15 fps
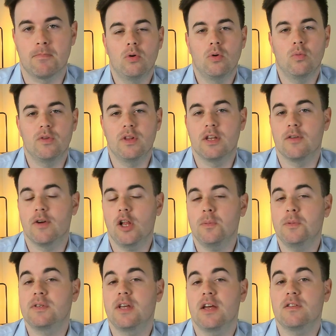We then
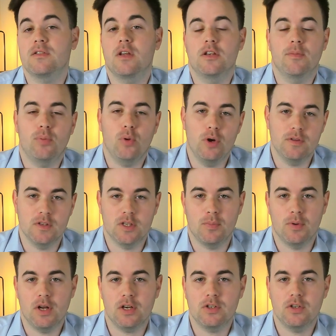developed, test and deploy this into
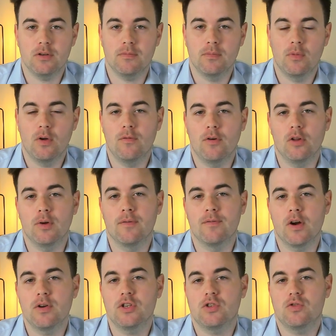production, following
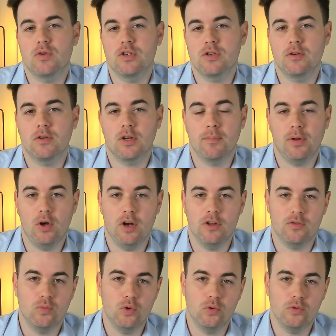very stringent compliance
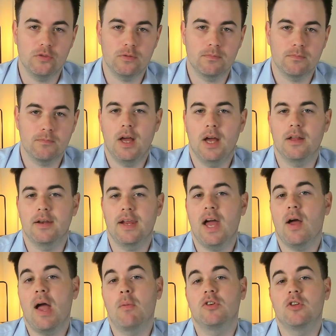rules, and are now
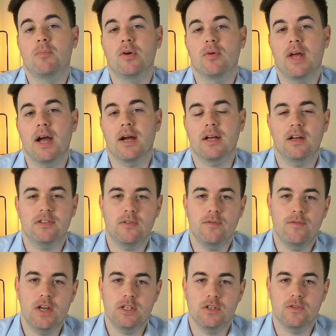able to build out custom
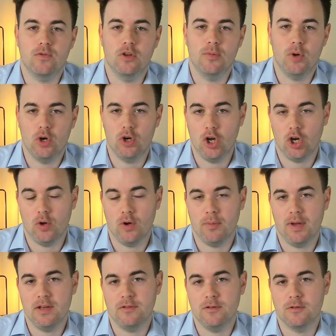features for them on an ongoing
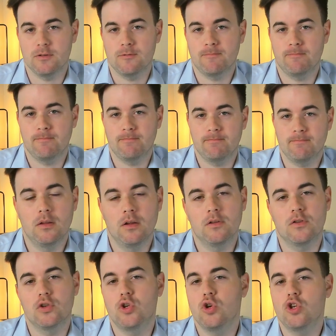basis. This is a
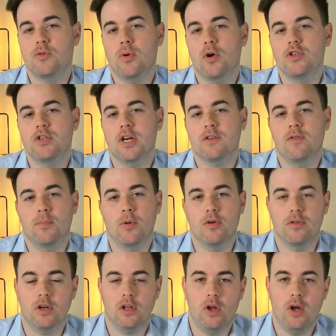huge project for both the
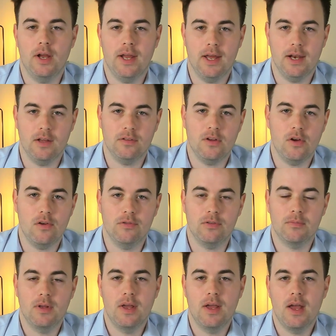client and ourselves,
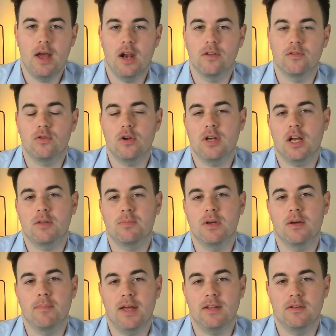and it's turning out to be a
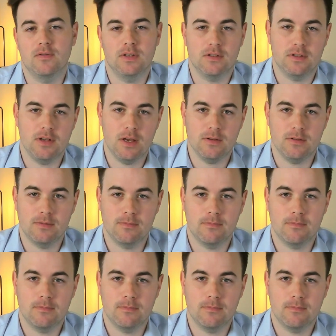massive success.